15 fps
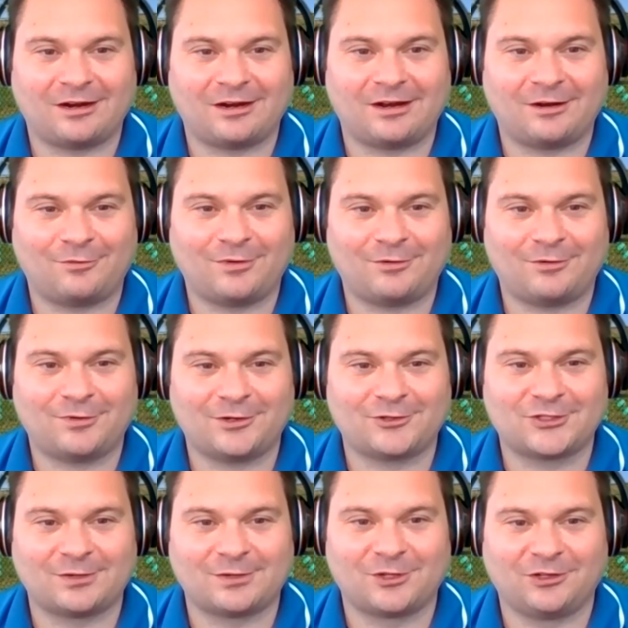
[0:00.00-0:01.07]
Uh, what, what are
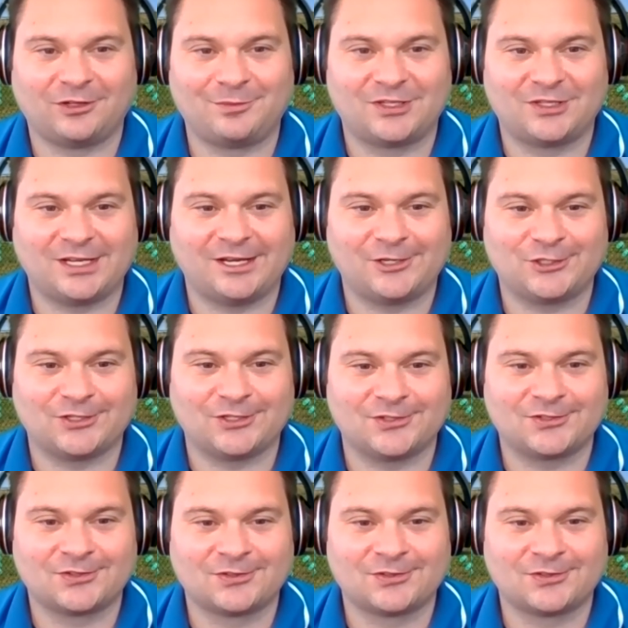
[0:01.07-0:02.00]
some of the limitations?